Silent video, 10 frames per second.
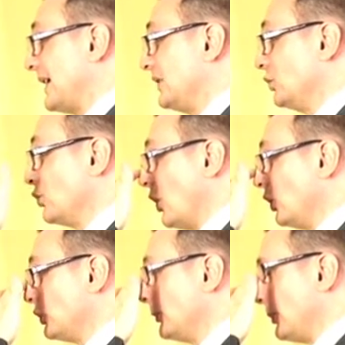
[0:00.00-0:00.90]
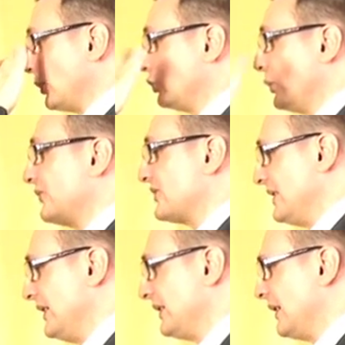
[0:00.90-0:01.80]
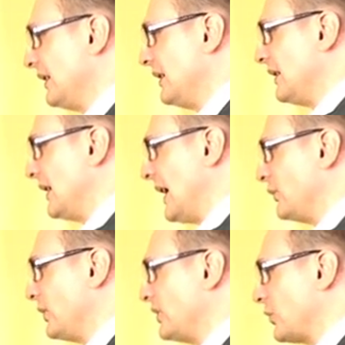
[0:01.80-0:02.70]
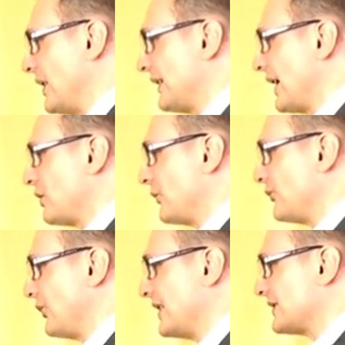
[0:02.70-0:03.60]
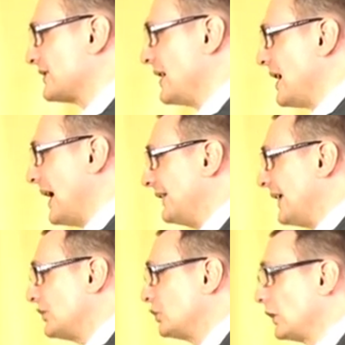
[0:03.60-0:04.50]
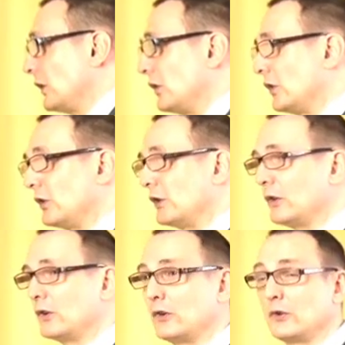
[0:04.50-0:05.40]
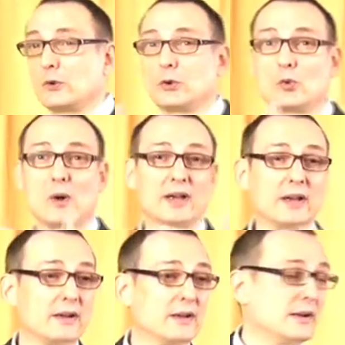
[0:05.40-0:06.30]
I do all the point we've seen, I regret, I confess, and I turn away,